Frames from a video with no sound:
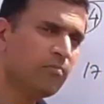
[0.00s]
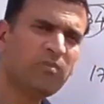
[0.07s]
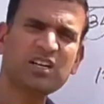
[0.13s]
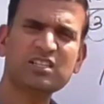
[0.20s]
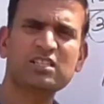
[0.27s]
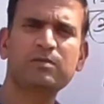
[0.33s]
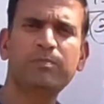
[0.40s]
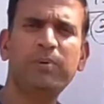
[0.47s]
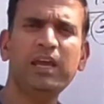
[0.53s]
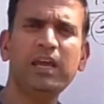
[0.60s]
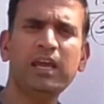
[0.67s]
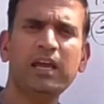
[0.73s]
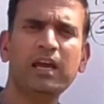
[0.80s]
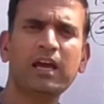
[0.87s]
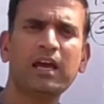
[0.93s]
must
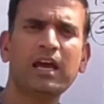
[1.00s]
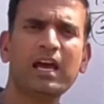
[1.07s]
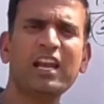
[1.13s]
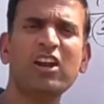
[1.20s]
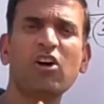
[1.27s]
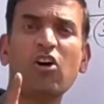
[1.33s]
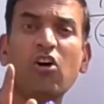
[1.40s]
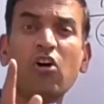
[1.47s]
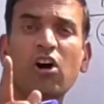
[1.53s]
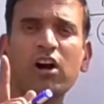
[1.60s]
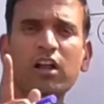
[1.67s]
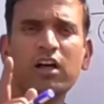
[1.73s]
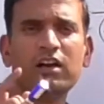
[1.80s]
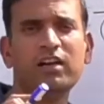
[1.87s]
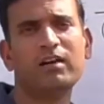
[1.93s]
be an
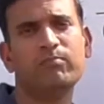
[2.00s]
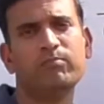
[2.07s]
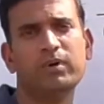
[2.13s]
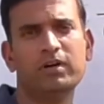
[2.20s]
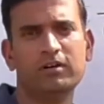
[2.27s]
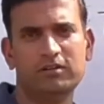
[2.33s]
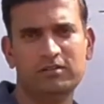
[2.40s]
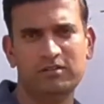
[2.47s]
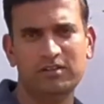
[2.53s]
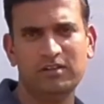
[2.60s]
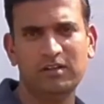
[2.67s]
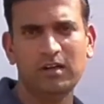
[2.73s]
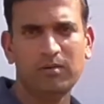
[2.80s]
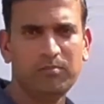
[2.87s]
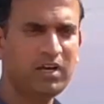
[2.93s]
odd number,
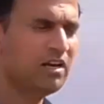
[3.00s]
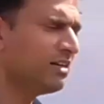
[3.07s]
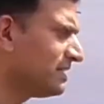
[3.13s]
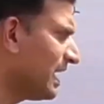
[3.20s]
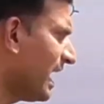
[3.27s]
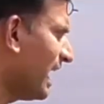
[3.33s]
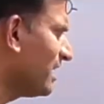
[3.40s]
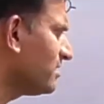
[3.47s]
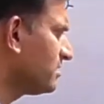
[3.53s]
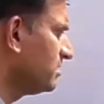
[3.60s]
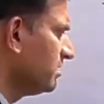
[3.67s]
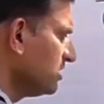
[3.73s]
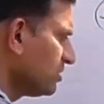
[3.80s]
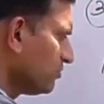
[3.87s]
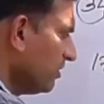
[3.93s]
because as
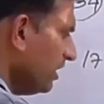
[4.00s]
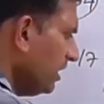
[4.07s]
this